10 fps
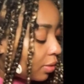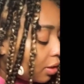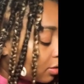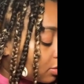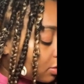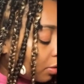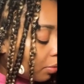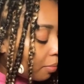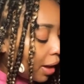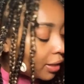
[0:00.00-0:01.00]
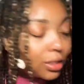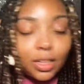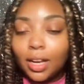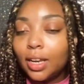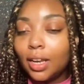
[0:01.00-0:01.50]
So my
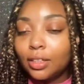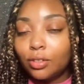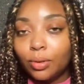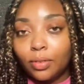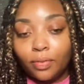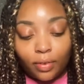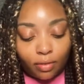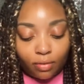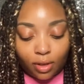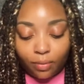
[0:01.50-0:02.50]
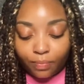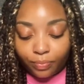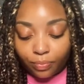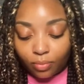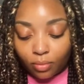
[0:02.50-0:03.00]
shade is 350.
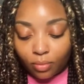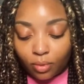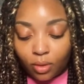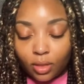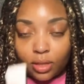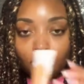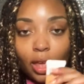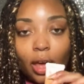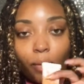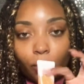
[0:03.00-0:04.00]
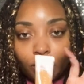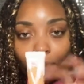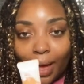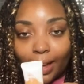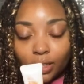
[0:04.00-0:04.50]
This is what the
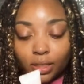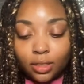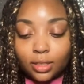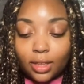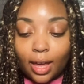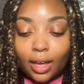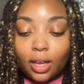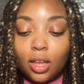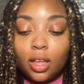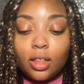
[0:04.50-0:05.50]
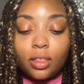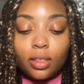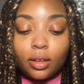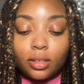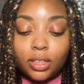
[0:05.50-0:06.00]
packaging looks like.
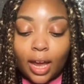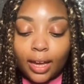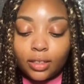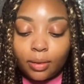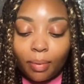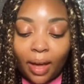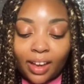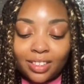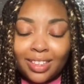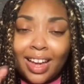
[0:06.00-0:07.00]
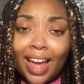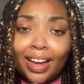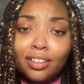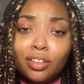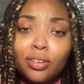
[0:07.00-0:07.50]
They changed the packaging, A,
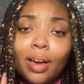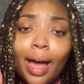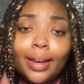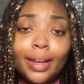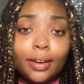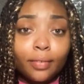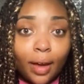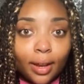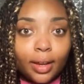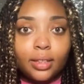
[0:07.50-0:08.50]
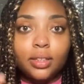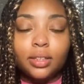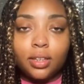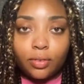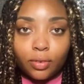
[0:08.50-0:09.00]
so you can identify that it's a
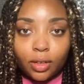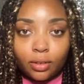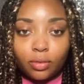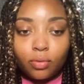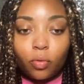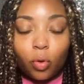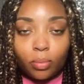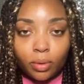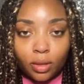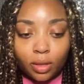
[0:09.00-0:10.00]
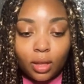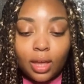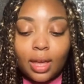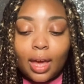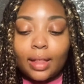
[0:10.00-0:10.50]
different formula.
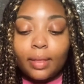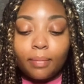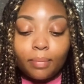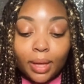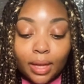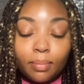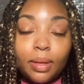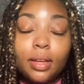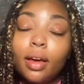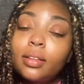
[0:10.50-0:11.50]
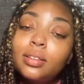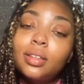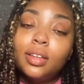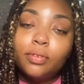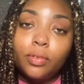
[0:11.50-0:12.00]
And then B, because it's a
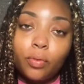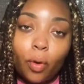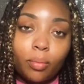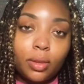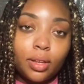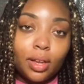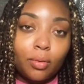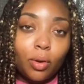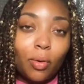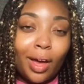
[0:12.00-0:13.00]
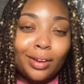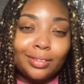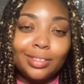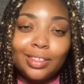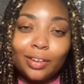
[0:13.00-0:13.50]
different formula, it requires
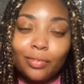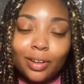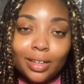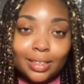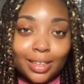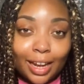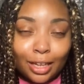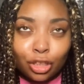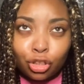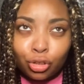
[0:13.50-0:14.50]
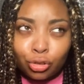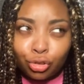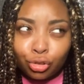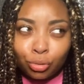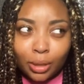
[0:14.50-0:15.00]
different container
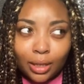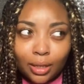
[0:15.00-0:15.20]
tree.